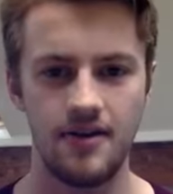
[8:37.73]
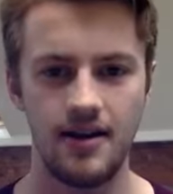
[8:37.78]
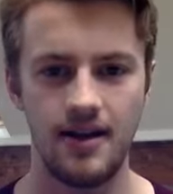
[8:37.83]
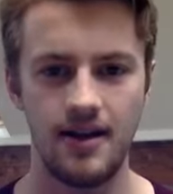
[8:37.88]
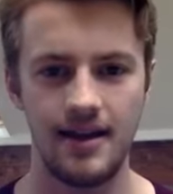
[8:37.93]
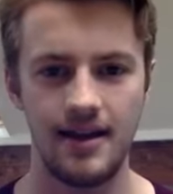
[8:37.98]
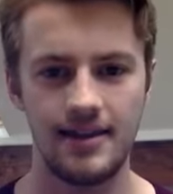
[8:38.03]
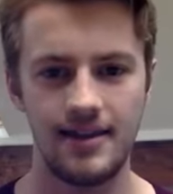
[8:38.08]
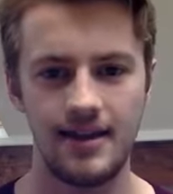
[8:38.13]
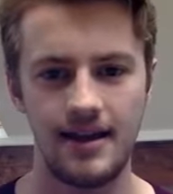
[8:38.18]
And
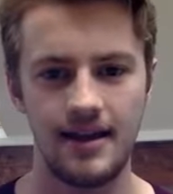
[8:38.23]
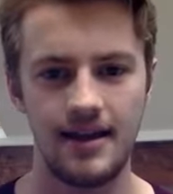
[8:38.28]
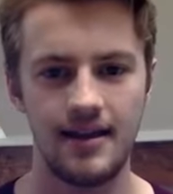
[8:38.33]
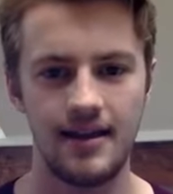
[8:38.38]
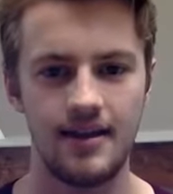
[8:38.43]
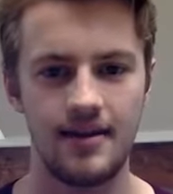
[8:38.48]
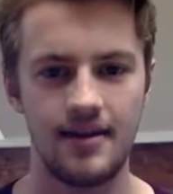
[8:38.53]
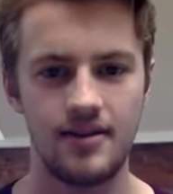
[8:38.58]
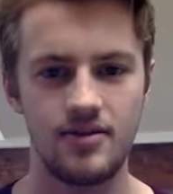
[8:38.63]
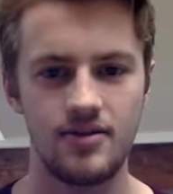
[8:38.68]
I think
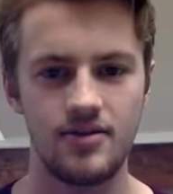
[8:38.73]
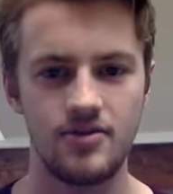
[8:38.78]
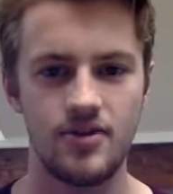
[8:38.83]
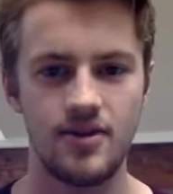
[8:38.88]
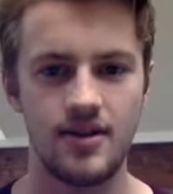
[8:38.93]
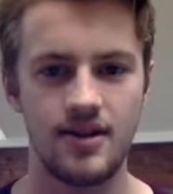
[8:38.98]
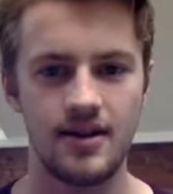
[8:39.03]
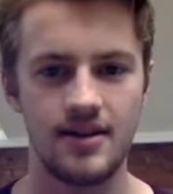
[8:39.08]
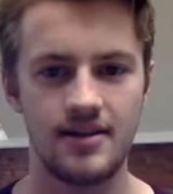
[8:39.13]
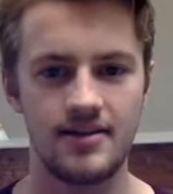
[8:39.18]

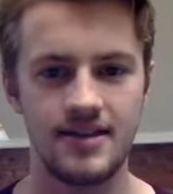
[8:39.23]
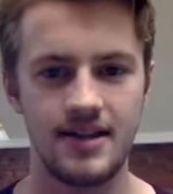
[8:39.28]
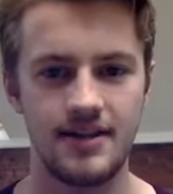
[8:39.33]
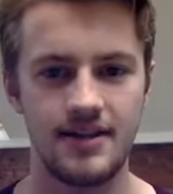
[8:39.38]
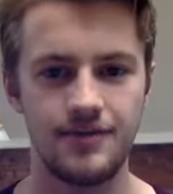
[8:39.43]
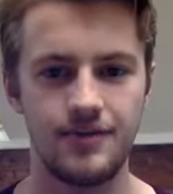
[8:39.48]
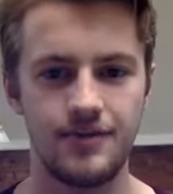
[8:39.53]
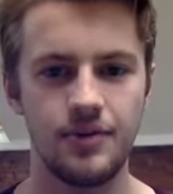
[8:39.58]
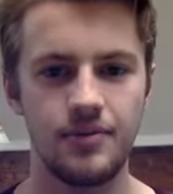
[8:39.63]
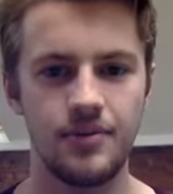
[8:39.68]
during
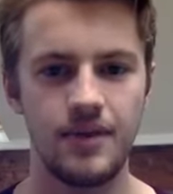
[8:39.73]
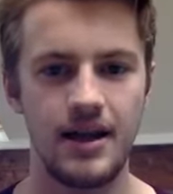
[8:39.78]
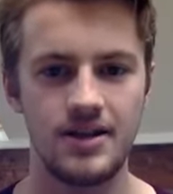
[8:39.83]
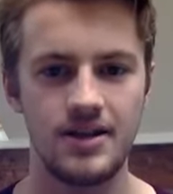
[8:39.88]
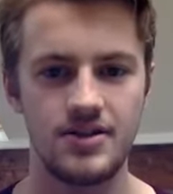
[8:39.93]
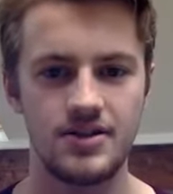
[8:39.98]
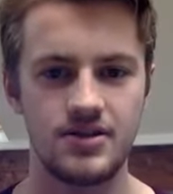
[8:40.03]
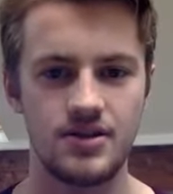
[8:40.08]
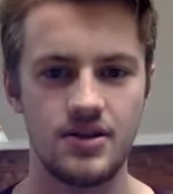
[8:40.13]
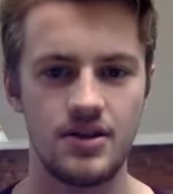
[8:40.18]
sixth form,
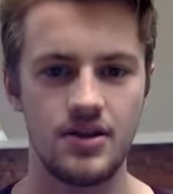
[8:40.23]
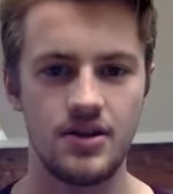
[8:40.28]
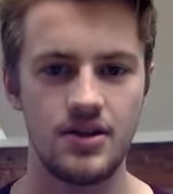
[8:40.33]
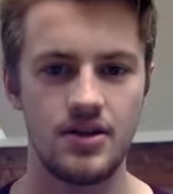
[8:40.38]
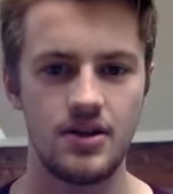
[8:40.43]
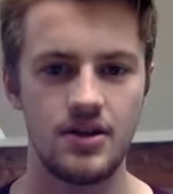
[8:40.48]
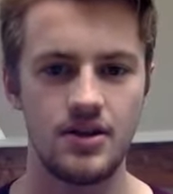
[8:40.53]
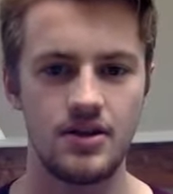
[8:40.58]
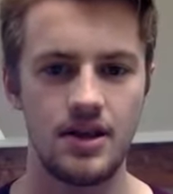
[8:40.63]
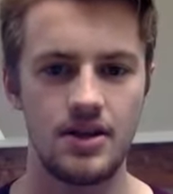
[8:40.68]
that's
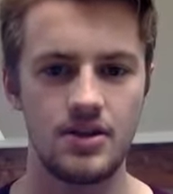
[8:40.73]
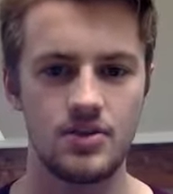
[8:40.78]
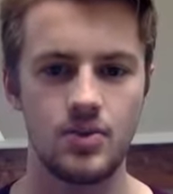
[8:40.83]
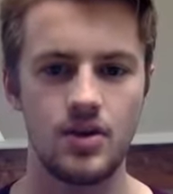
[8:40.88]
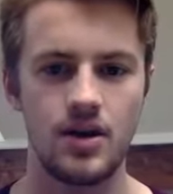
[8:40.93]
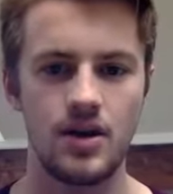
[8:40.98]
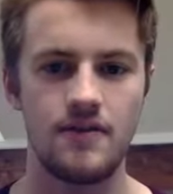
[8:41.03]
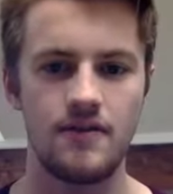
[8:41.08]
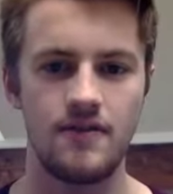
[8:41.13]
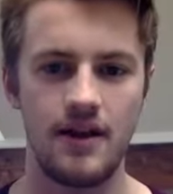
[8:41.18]
what
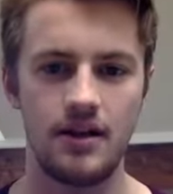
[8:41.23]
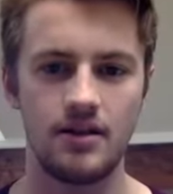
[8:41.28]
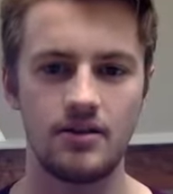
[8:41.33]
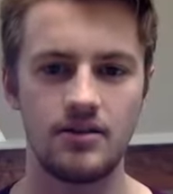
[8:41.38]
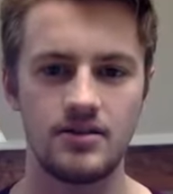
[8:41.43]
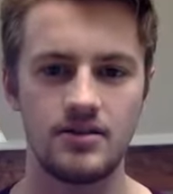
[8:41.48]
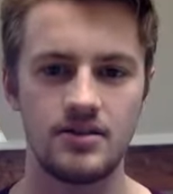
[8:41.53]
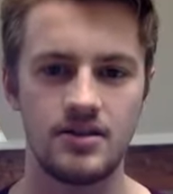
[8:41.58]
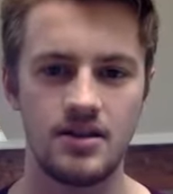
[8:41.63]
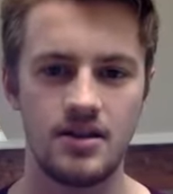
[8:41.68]
I
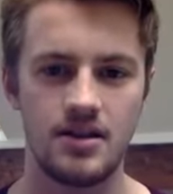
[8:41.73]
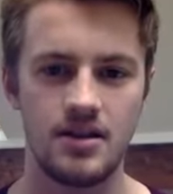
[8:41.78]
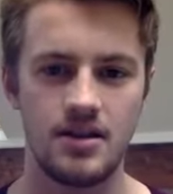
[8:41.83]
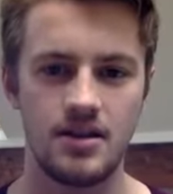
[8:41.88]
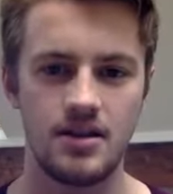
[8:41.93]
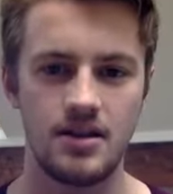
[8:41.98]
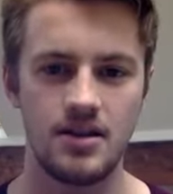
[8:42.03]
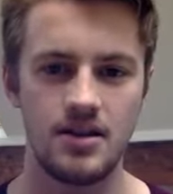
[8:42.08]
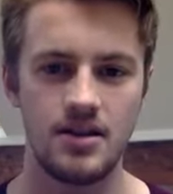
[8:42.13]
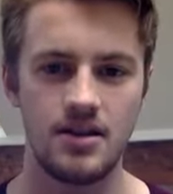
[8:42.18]
felt,
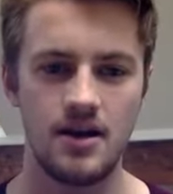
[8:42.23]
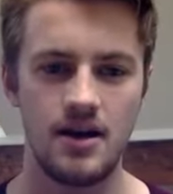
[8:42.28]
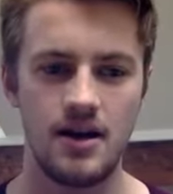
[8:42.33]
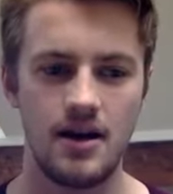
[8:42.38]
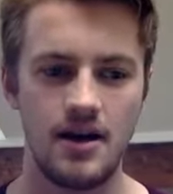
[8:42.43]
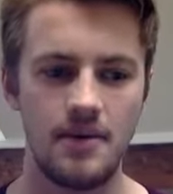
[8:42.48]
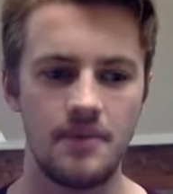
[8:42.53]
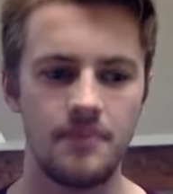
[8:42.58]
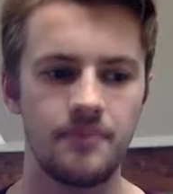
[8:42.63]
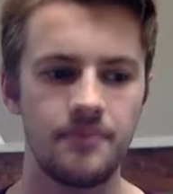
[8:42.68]

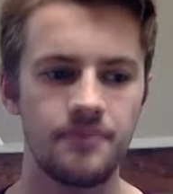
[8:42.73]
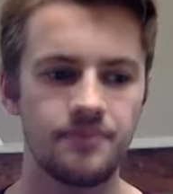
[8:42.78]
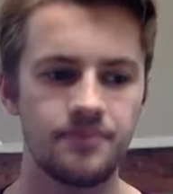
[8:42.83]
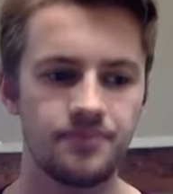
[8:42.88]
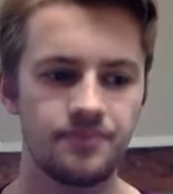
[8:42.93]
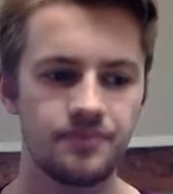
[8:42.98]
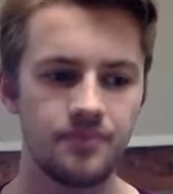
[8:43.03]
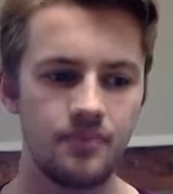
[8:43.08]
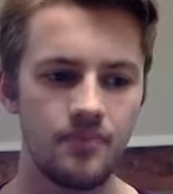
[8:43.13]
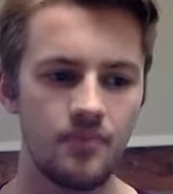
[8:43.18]

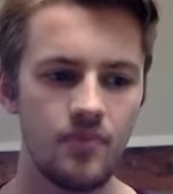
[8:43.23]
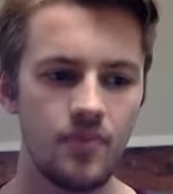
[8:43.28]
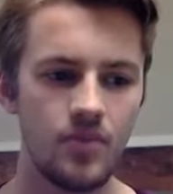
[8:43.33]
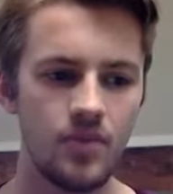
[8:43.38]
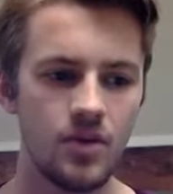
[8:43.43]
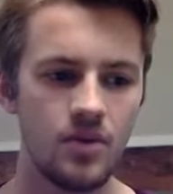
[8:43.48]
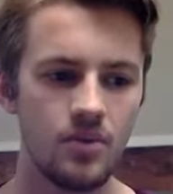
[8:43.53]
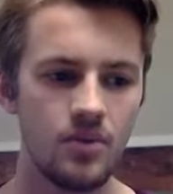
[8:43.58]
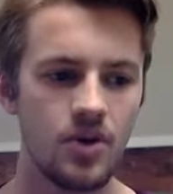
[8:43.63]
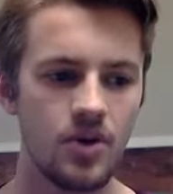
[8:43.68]

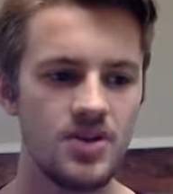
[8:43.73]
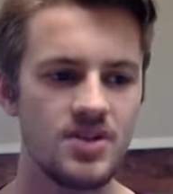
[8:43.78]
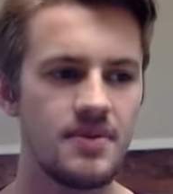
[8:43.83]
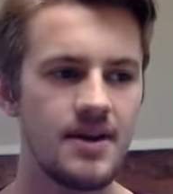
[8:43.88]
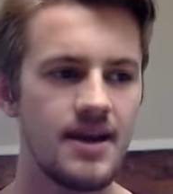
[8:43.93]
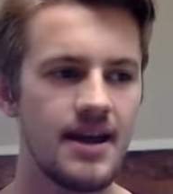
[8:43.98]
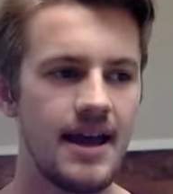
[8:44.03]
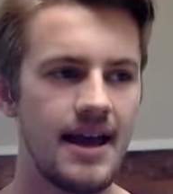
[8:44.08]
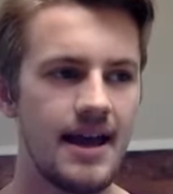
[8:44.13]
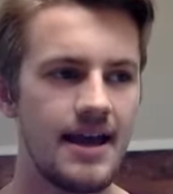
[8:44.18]
because in
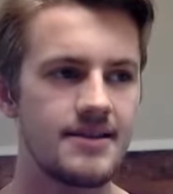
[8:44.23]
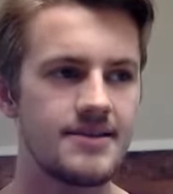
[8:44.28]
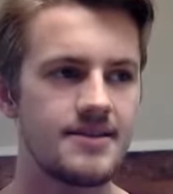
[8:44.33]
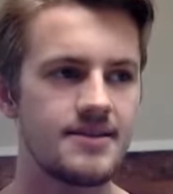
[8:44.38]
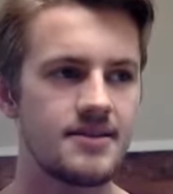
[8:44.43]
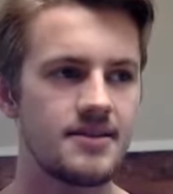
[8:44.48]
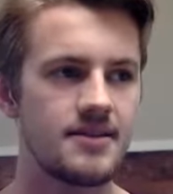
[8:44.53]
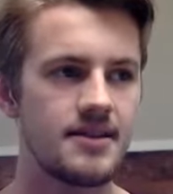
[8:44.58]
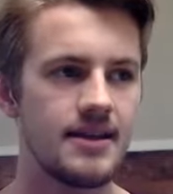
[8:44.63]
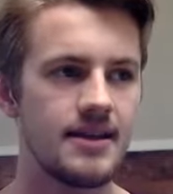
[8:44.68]
my head,
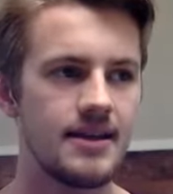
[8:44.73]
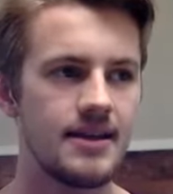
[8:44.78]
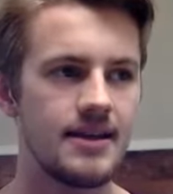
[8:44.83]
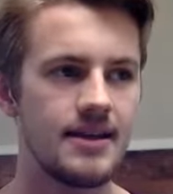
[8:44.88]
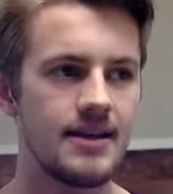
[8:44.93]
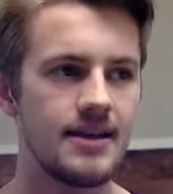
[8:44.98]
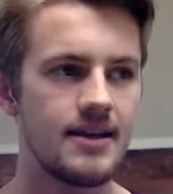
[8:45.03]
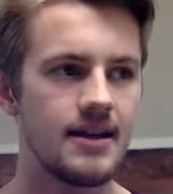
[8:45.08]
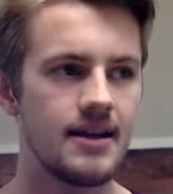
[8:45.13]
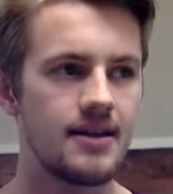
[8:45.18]

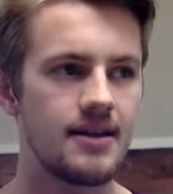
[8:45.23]
the